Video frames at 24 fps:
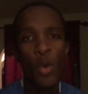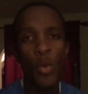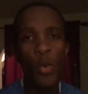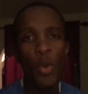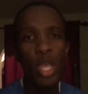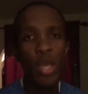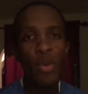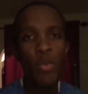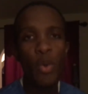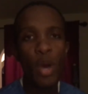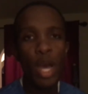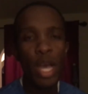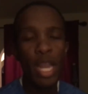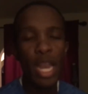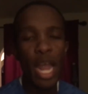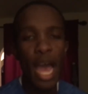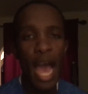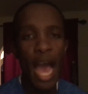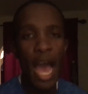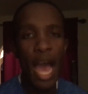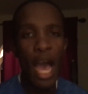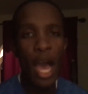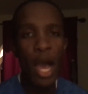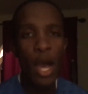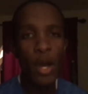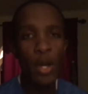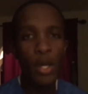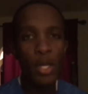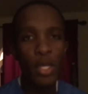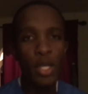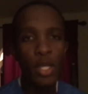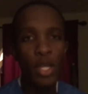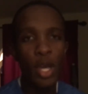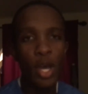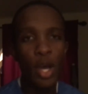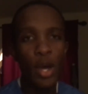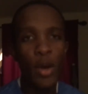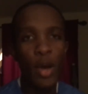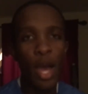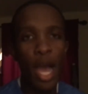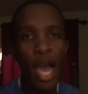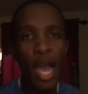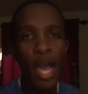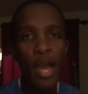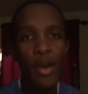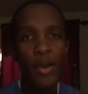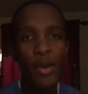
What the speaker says: We went out, I